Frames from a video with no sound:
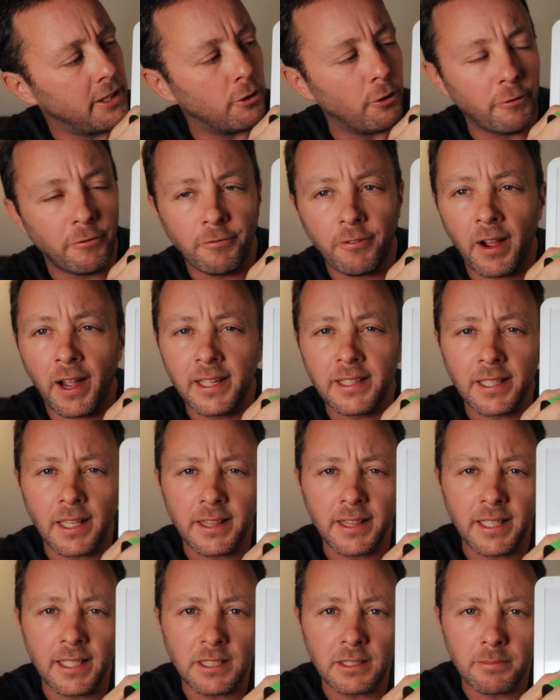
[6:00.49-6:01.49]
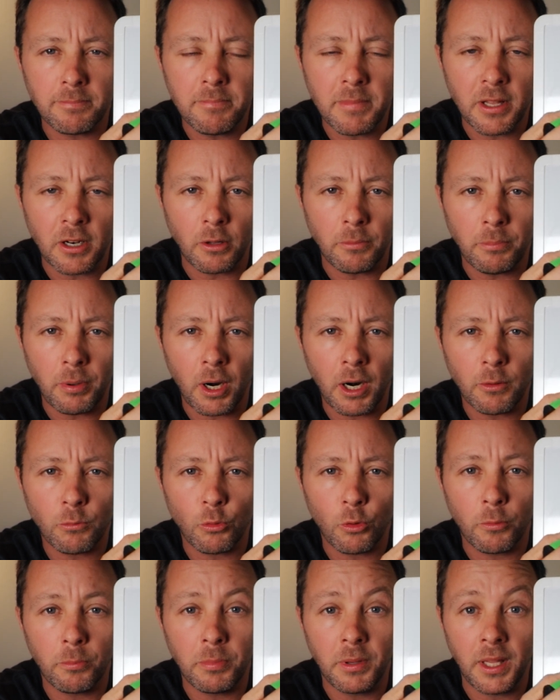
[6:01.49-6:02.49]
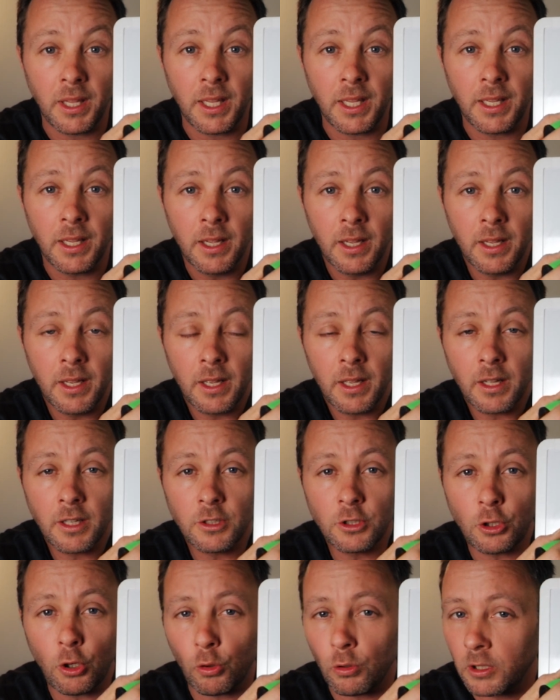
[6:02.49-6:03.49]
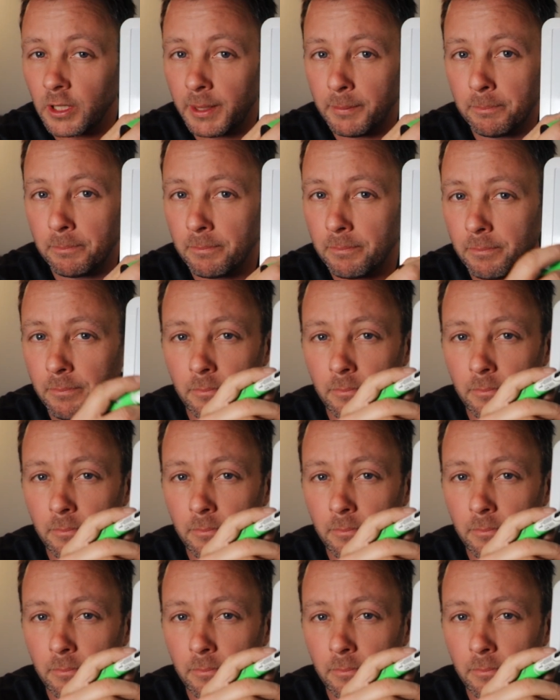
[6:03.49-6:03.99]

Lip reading: you'll find that this middle part will be totally,